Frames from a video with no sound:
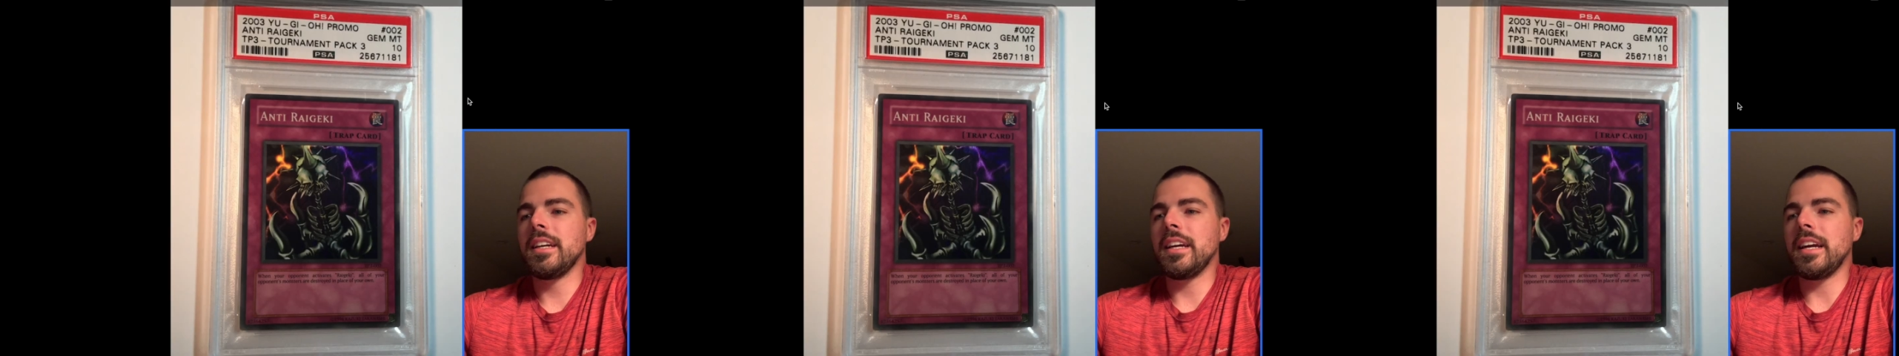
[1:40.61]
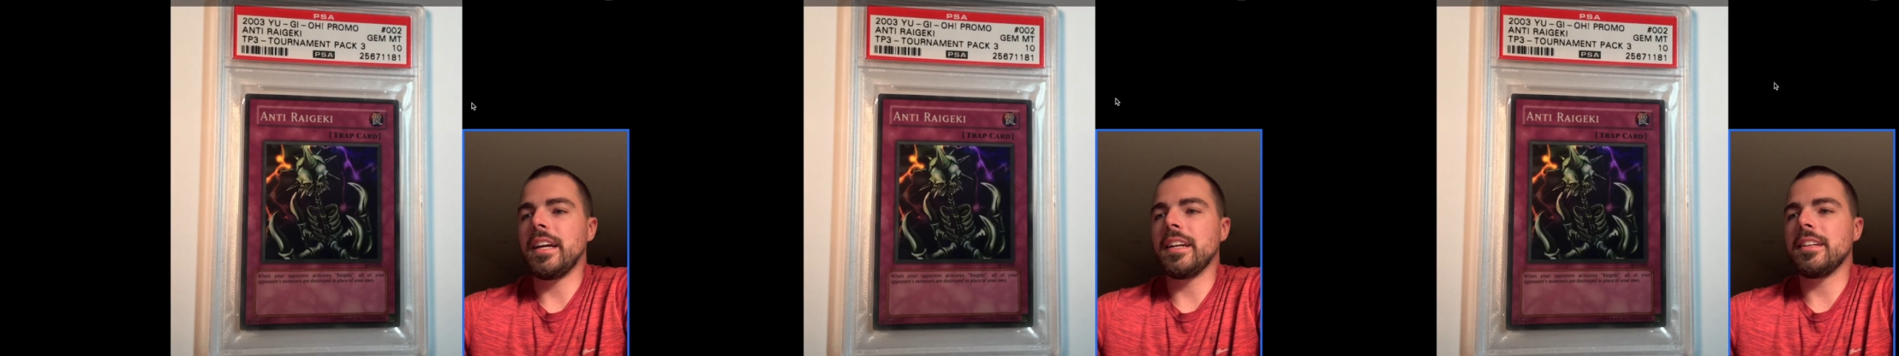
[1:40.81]

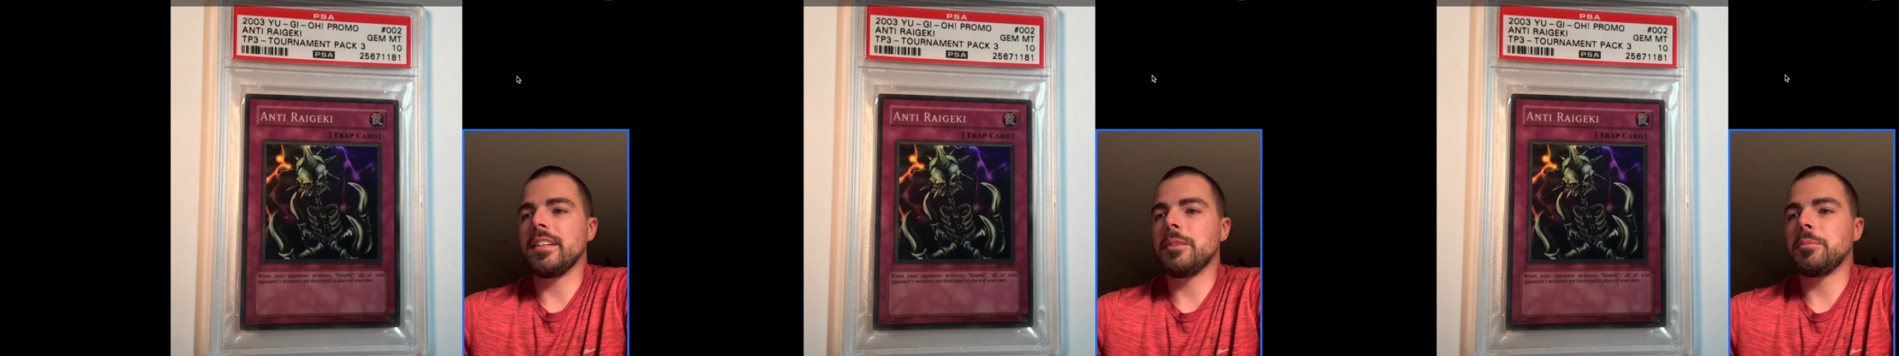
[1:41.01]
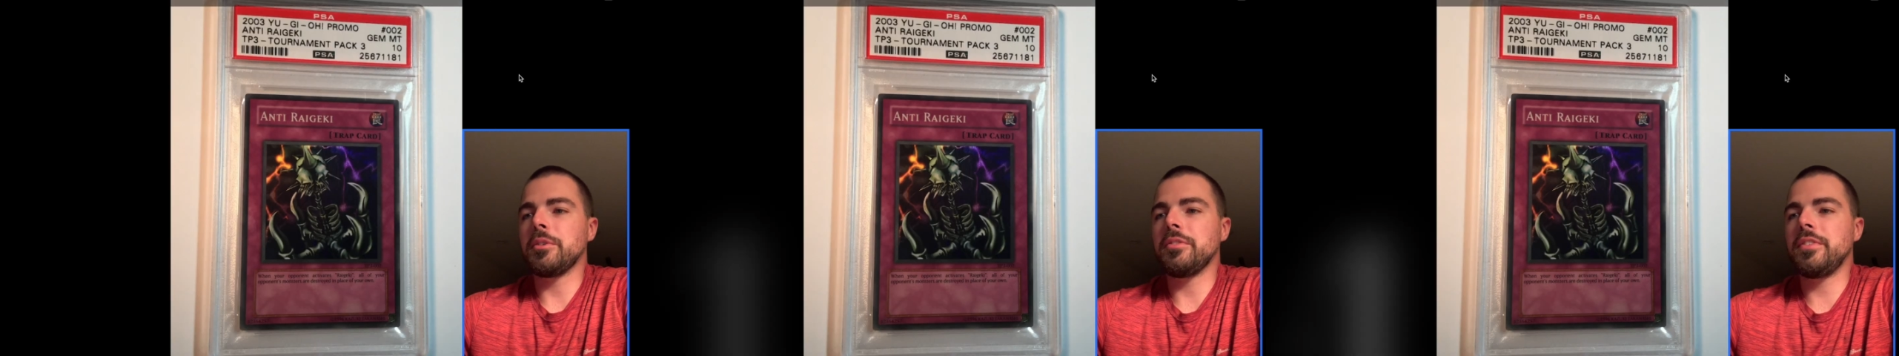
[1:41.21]
And at
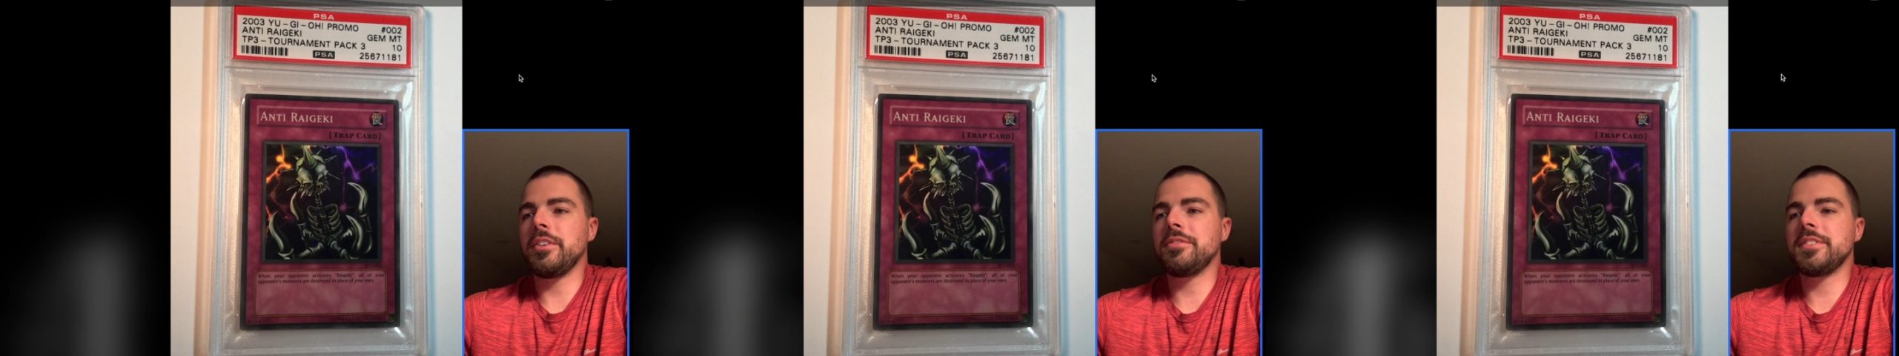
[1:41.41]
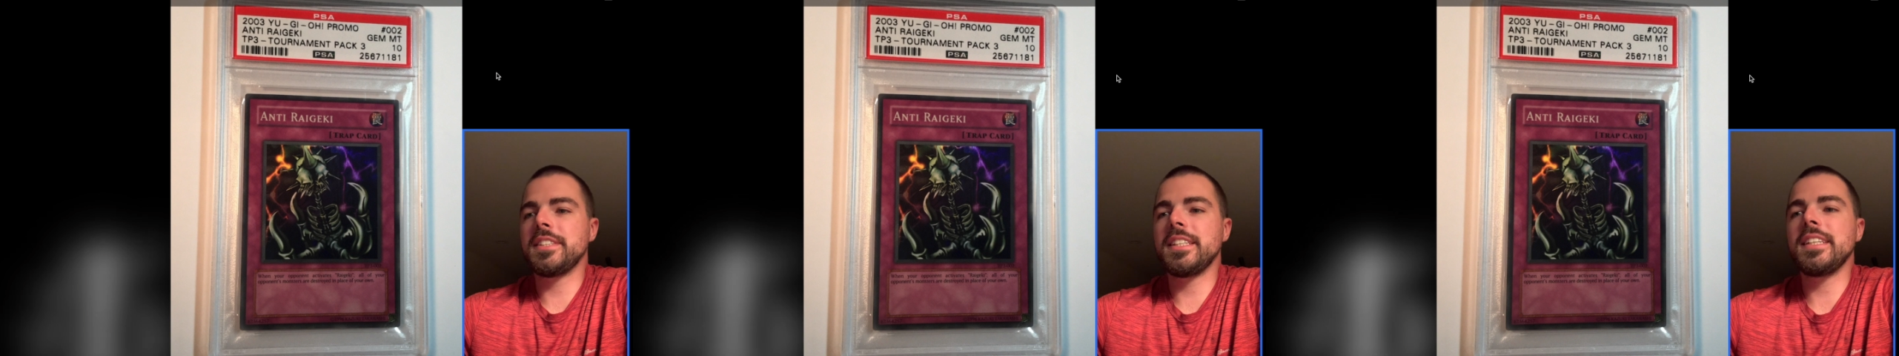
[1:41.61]
number
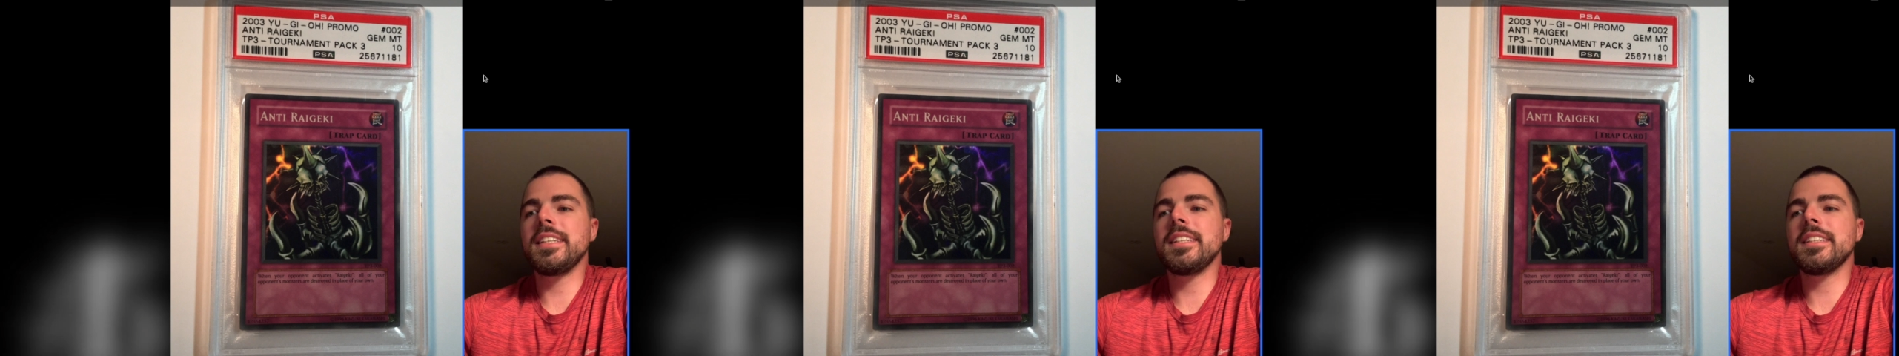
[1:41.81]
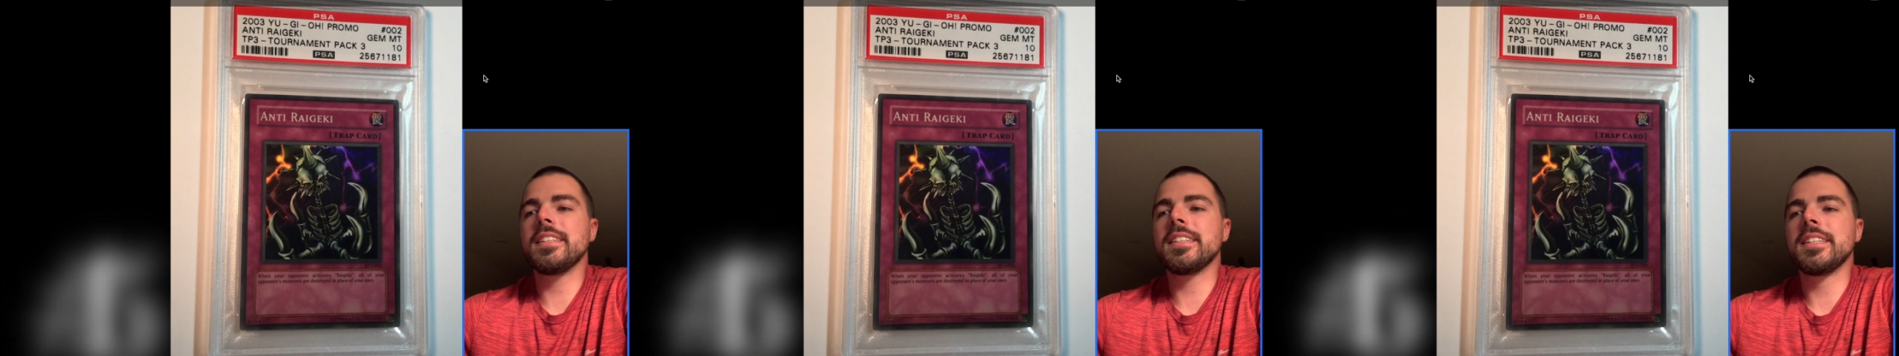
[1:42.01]

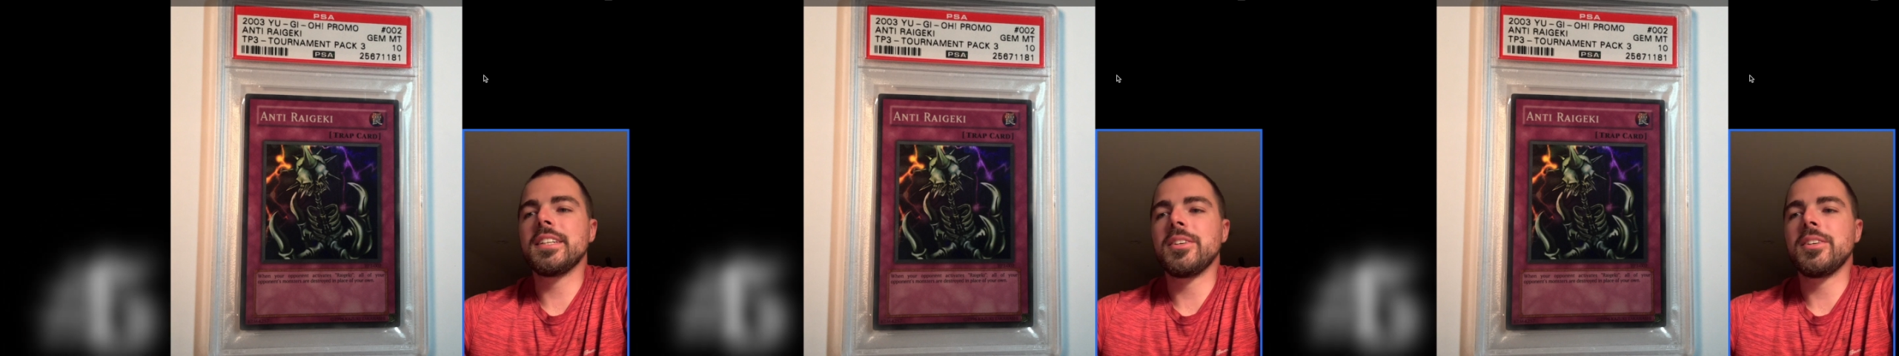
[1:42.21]
15,